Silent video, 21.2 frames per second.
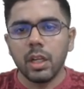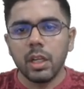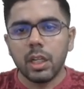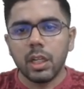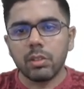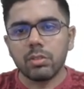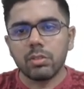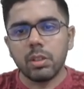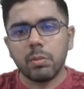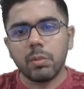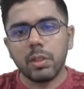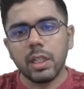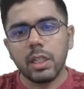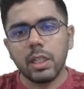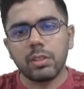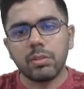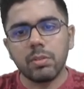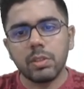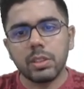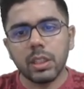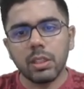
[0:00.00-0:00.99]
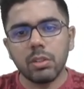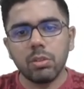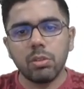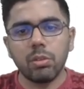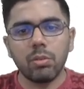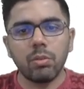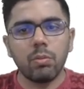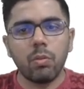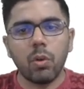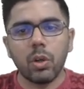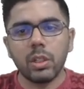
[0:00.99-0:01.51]
Now someone else will say,
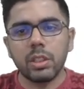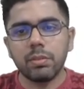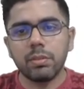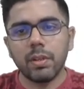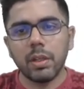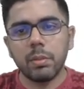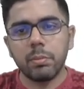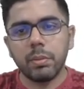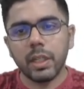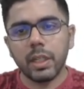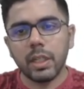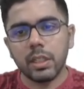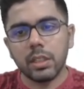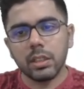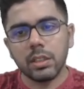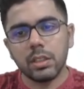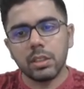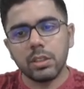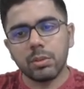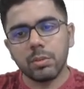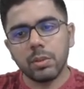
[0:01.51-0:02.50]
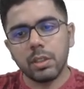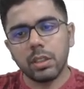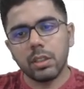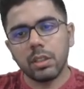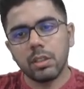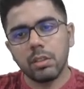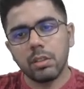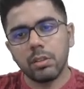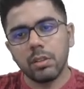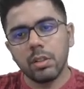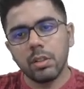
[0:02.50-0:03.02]
no, what if I break it in this way?
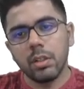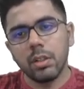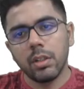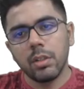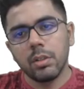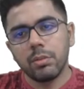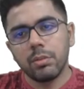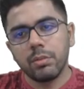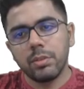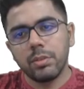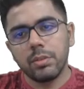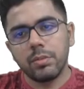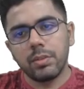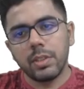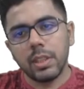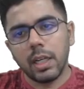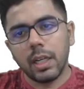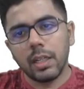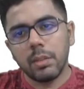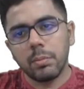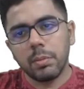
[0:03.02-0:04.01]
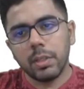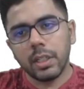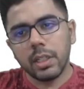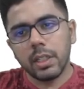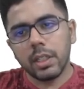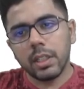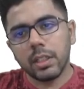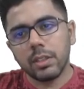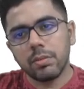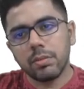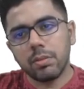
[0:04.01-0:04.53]
50 I'll break it
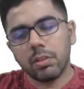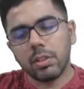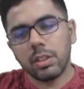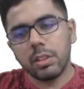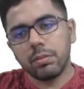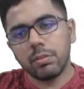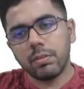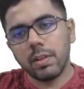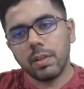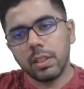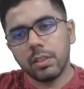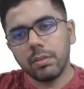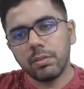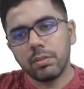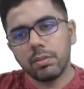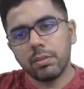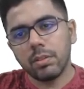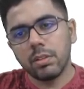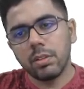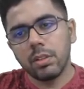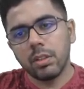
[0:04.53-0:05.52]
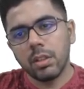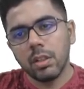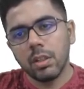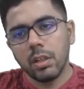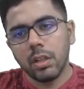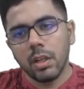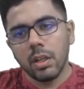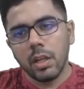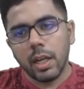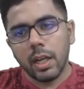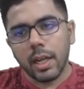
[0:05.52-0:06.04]
as 45
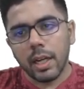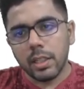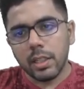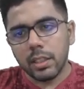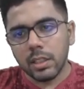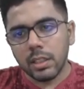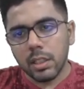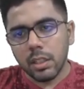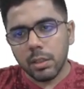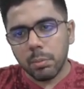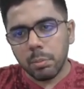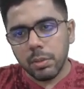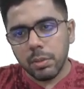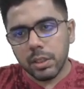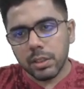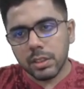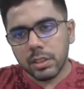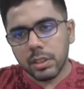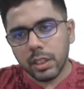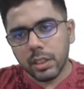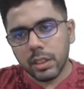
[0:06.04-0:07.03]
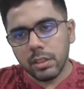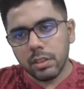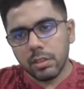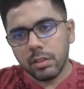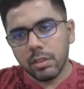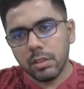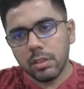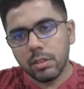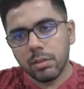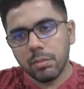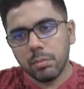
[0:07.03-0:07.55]
and plus 10
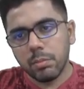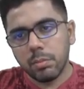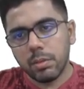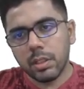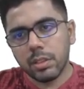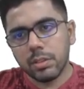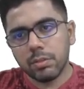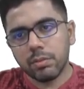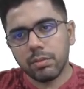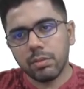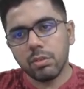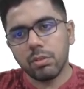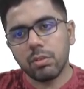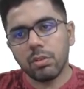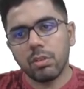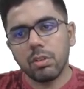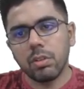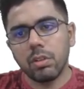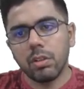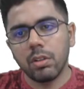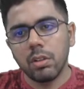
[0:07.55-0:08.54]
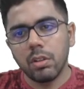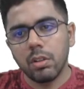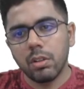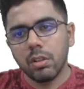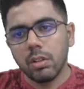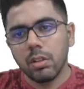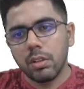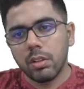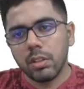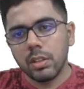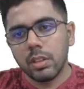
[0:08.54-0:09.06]
plus 4
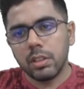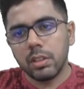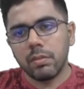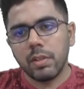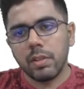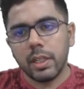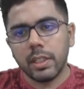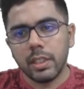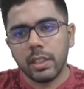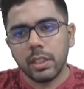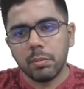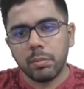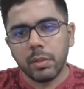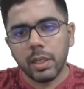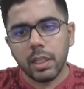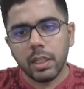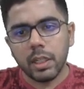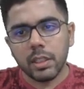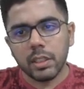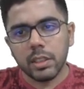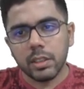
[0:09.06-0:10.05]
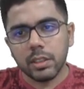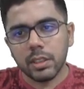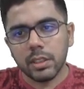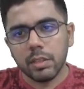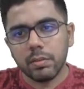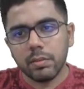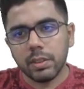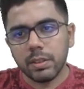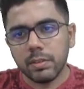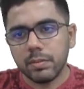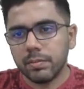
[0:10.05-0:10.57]
divided by
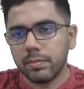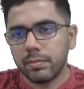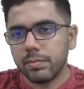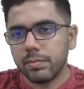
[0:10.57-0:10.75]
7.